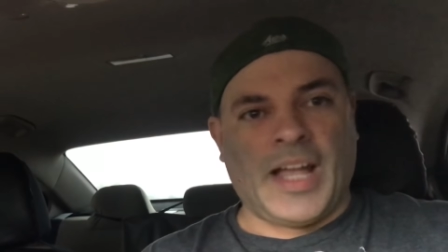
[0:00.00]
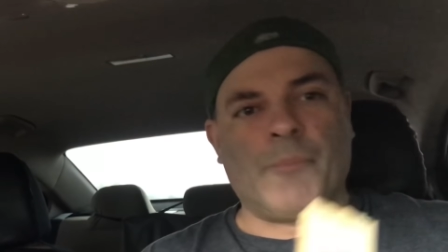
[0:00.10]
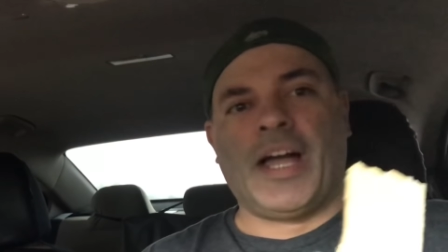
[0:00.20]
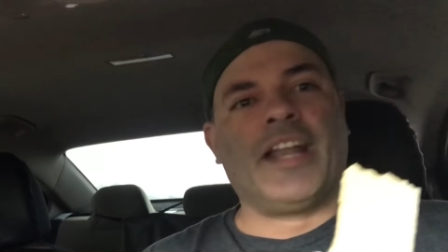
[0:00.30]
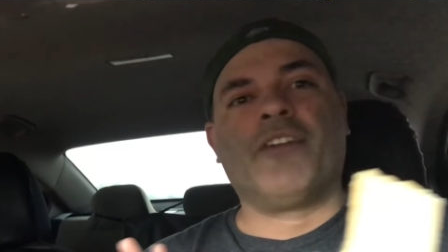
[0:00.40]

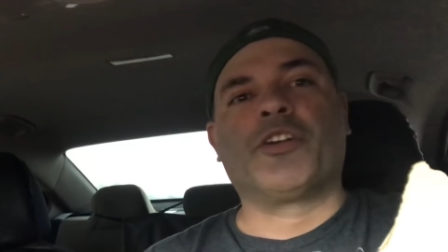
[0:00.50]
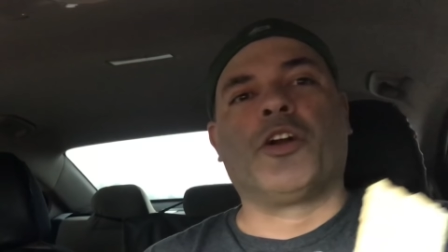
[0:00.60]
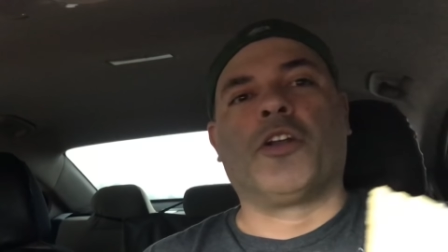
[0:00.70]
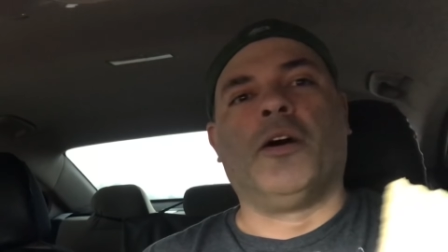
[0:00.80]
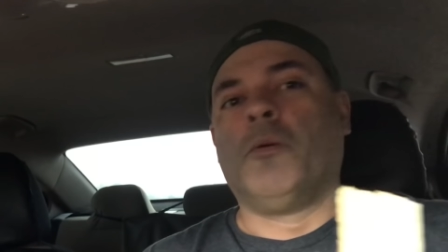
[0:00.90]
I'm not ever
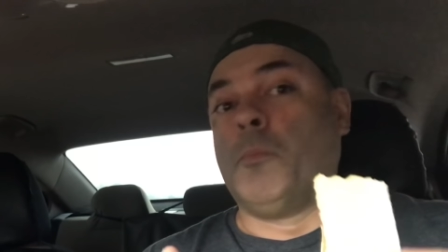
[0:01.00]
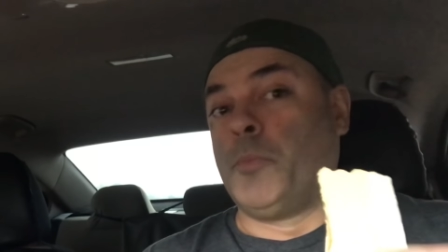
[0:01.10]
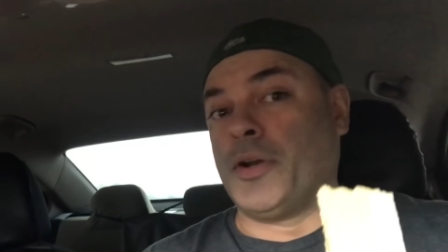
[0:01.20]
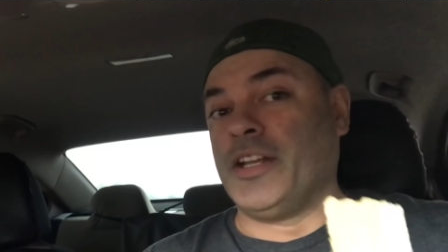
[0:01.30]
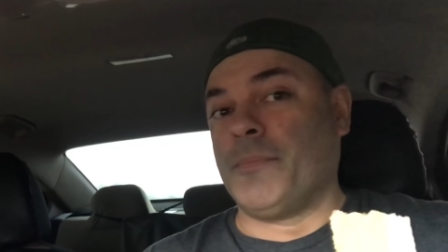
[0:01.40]
gonna
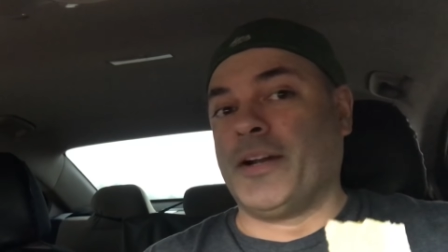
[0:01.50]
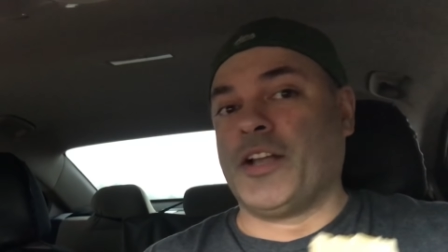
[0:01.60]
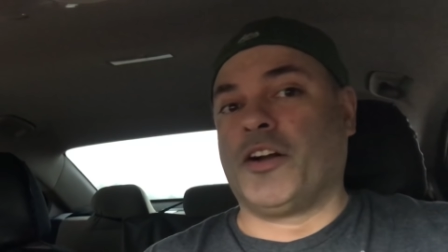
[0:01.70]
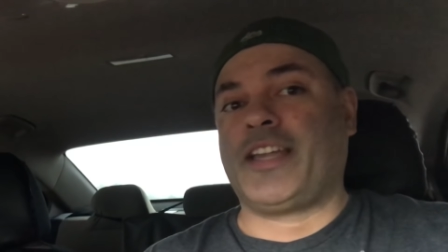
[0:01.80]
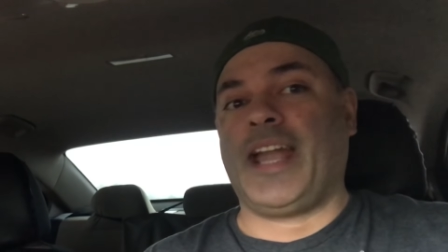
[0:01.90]
put
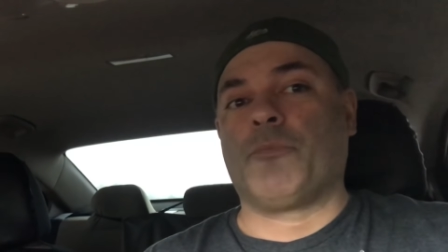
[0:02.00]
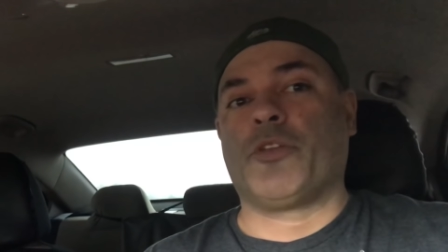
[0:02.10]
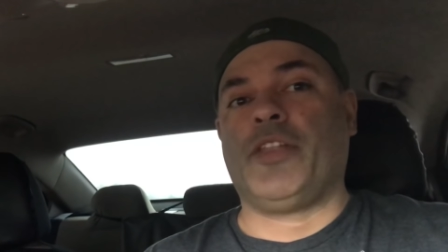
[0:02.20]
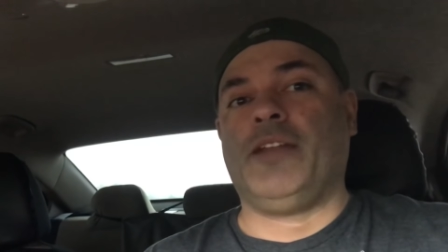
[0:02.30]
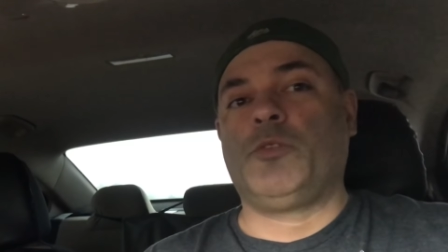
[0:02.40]
anybody on camera
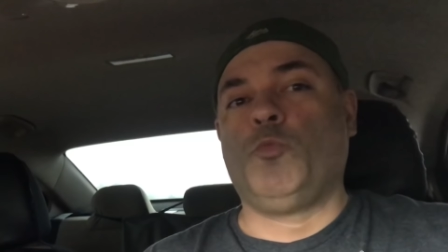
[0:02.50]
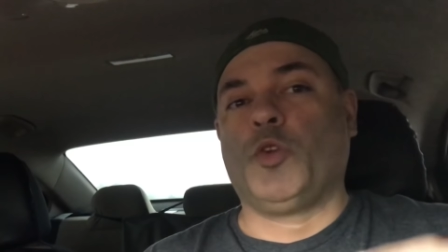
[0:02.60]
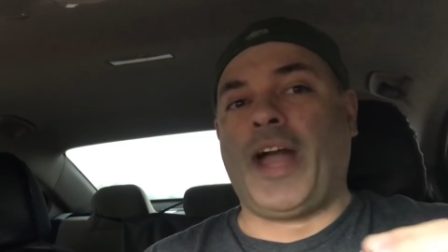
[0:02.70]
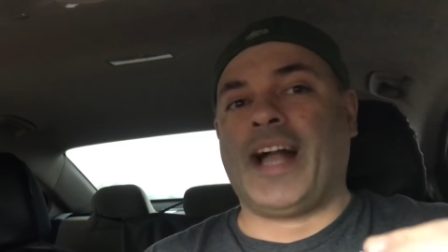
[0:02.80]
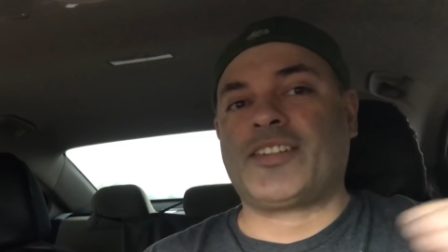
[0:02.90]
that
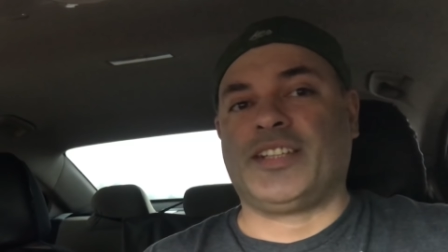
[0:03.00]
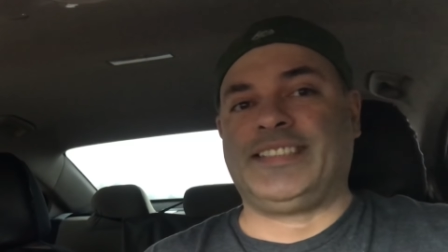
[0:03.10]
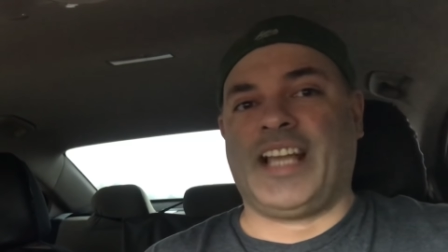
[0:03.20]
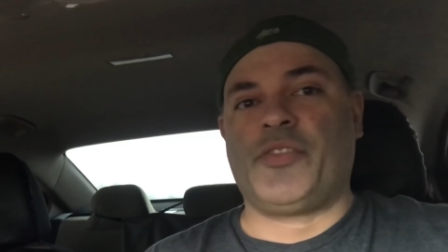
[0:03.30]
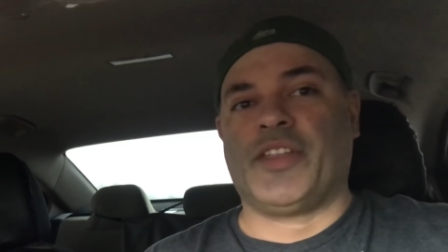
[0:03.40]
will actually
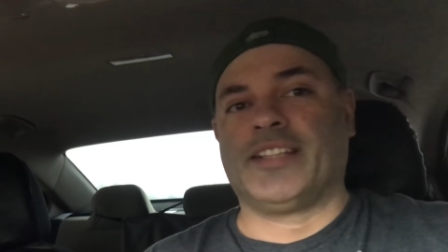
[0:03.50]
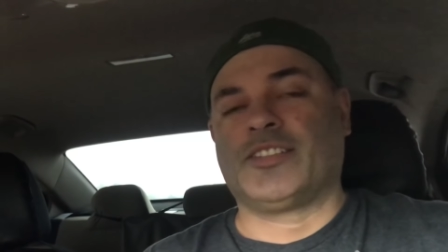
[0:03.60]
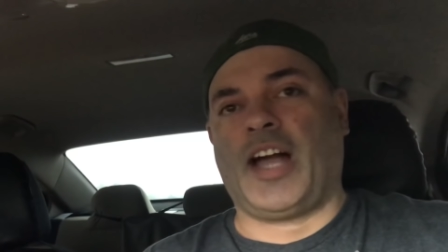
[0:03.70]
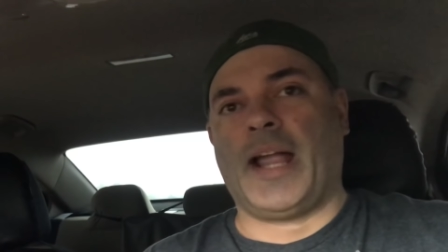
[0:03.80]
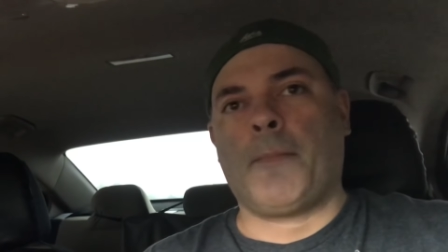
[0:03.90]
say things
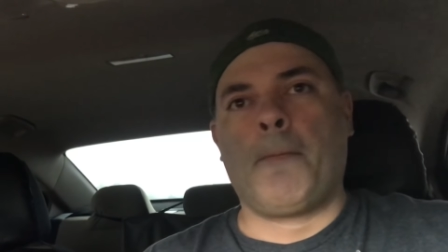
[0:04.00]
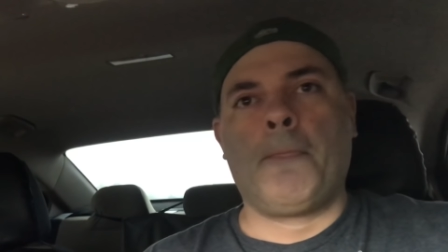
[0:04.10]
like,